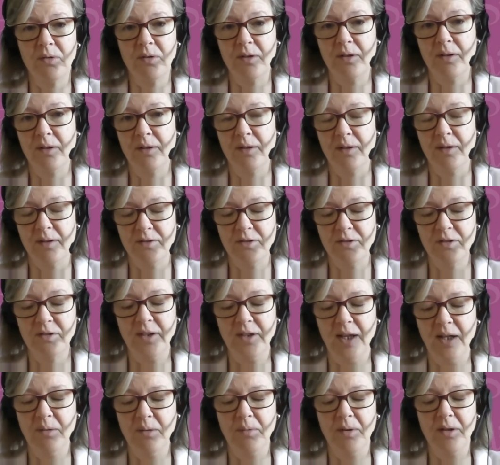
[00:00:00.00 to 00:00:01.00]

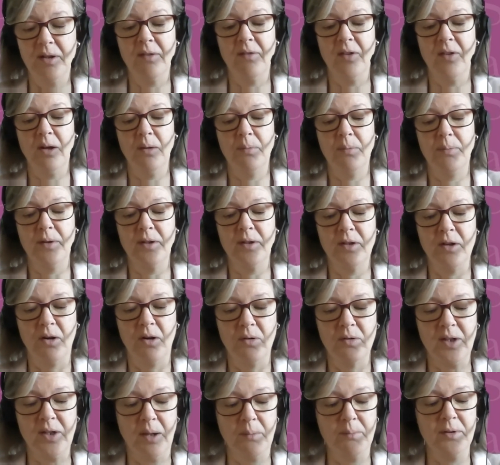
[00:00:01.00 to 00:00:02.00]
development goal
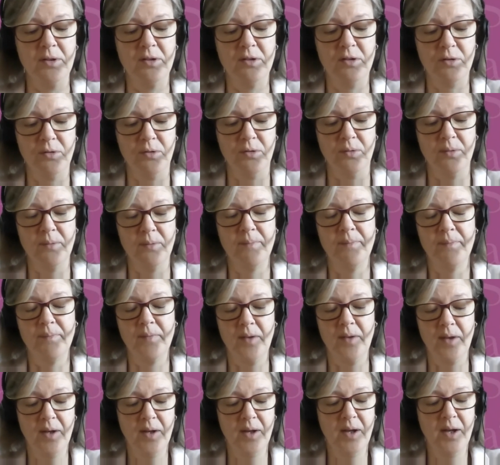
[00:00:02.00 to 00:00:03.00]
number 2,
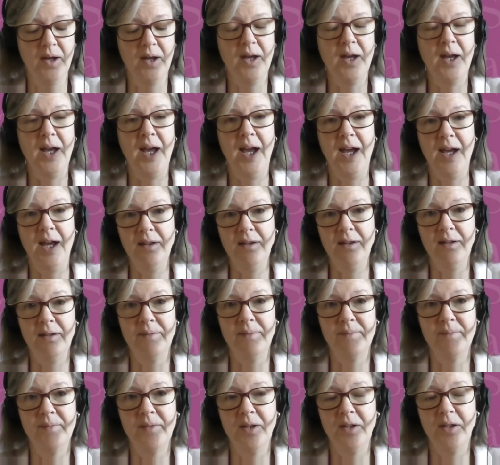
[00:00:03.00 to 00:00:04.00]
and
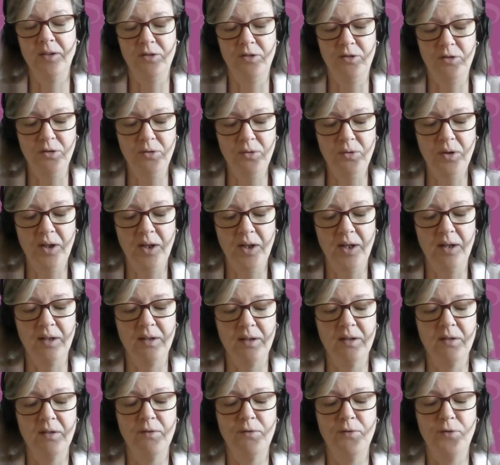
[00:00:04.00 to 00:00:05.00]
doing it
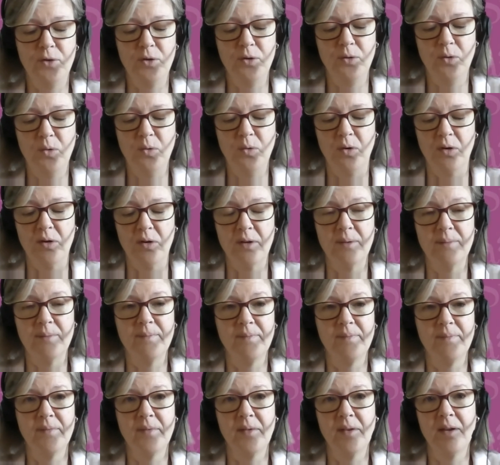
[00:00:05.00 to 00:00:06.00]
for all.
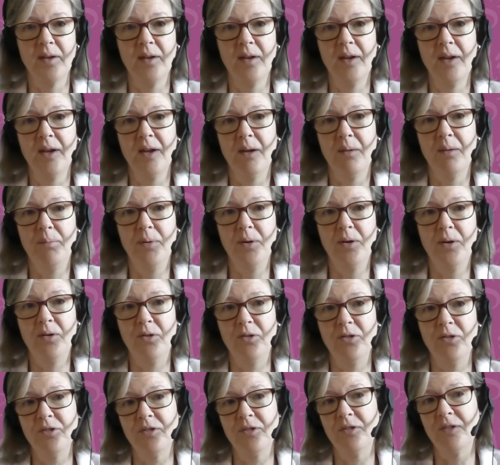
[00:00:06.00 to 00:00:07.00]

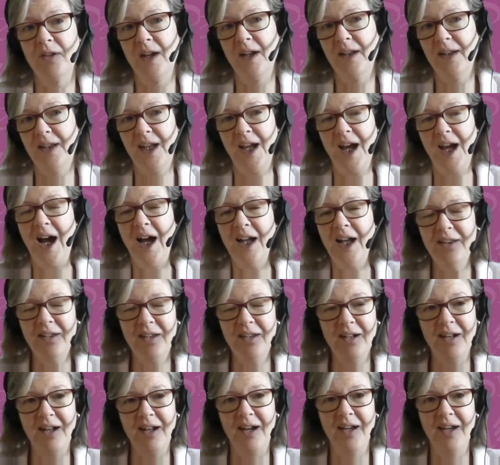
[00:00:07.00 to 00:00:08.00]
Because the
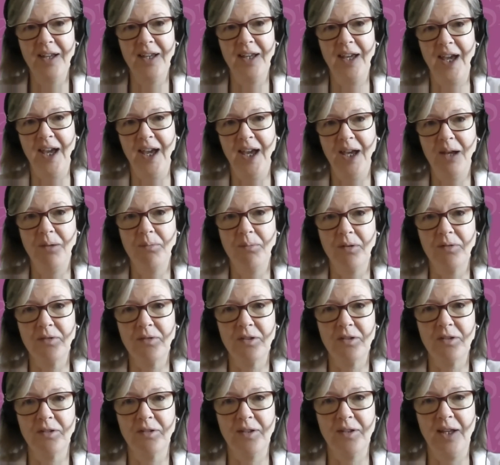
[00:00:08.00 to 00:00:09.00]
underlying aim of the
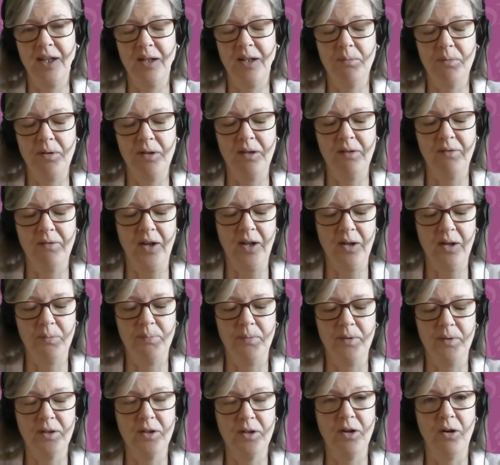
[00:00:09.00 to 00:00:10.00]
sustainable
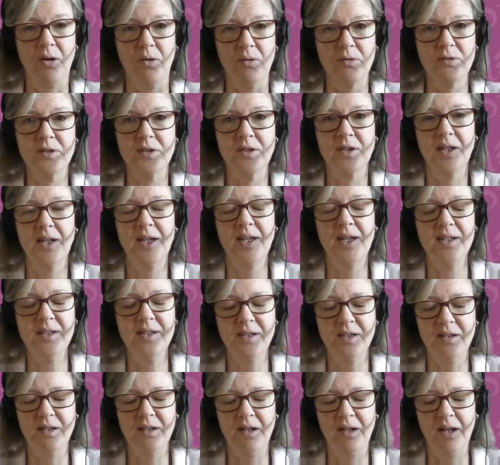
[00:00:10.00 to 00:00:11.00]
development goals is
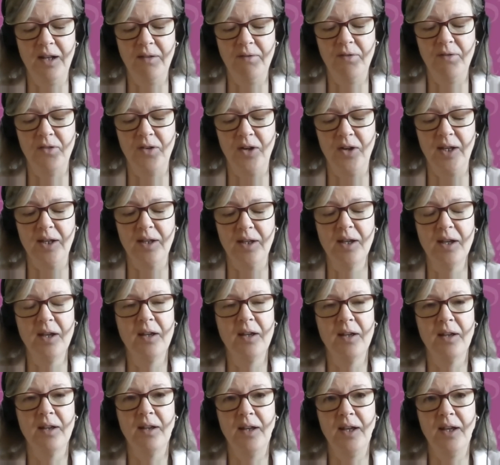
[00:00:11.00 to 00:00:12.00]
delivering
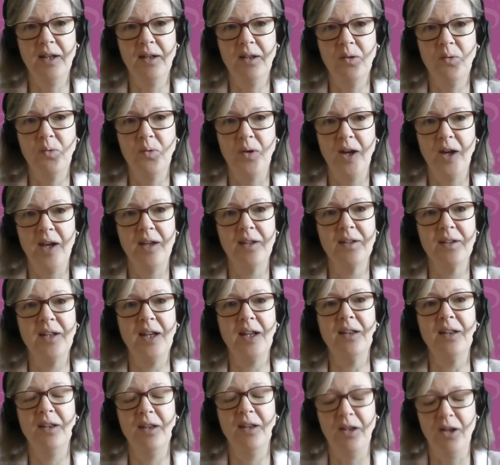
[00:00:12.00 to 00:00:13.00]
in a way that
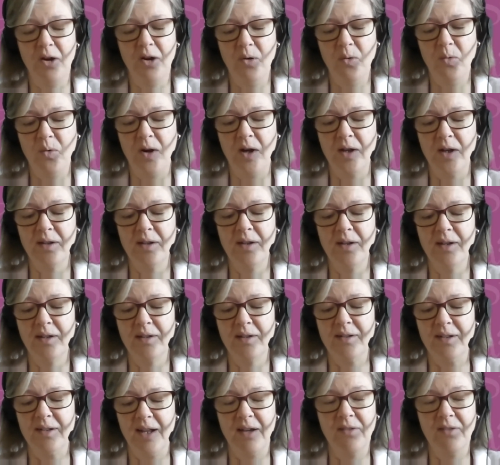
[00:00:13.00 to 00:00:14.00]
no one is
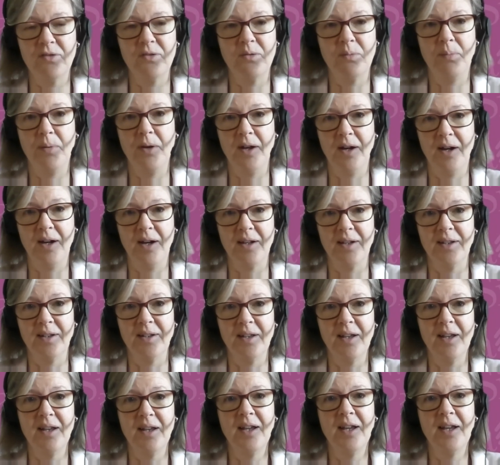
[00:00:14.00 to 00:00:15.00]
left behind.
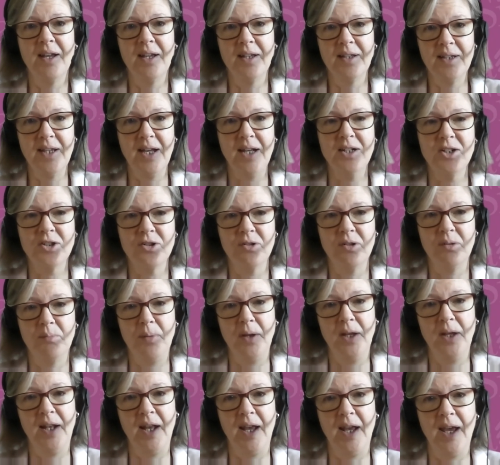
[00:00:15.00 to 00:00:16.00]
And that should be
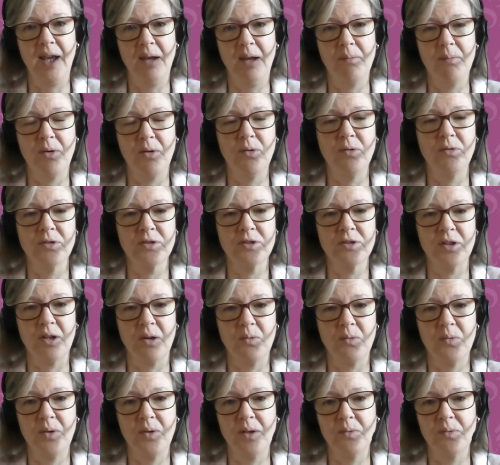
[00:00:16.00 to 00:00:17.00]
the aim also
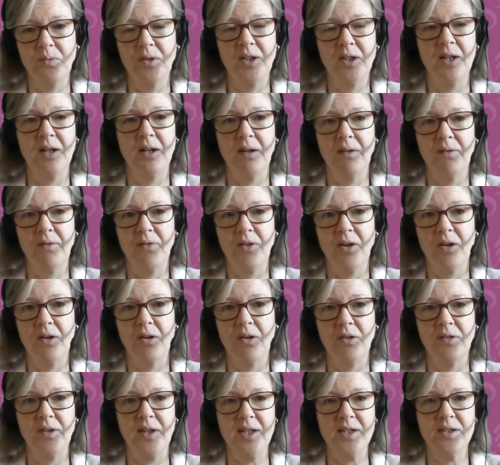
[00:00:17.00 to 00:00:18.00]
when we deliver
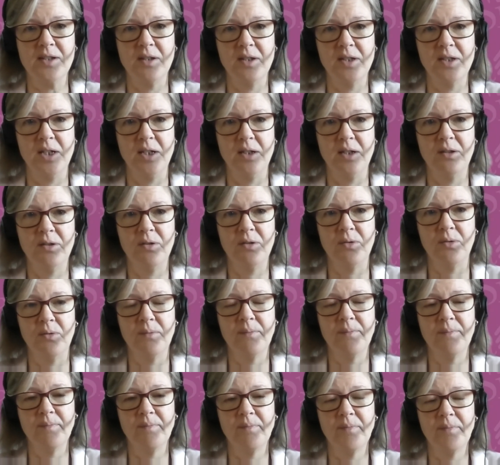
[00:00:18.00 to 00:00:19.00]
on SDG 2.
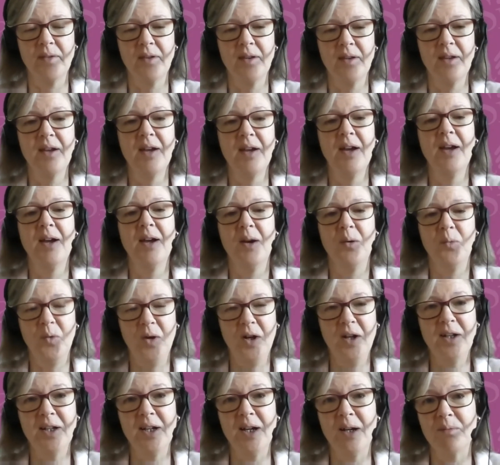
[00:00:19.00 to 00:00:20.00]

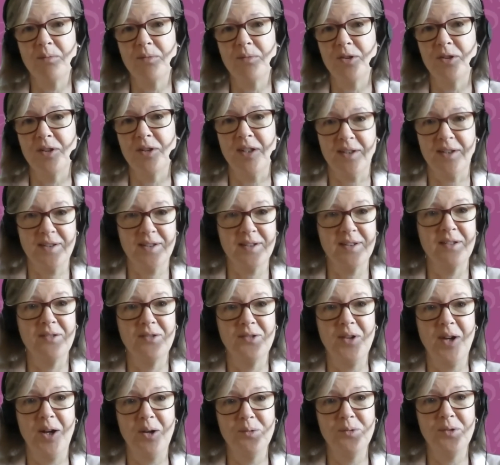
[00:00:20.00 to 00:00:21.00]
Welcome to this
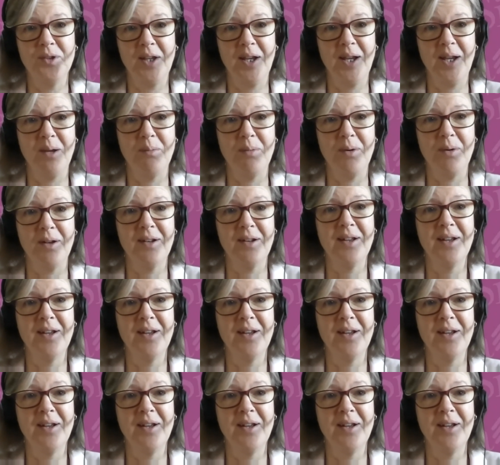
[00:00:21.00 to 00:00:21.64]
roundtable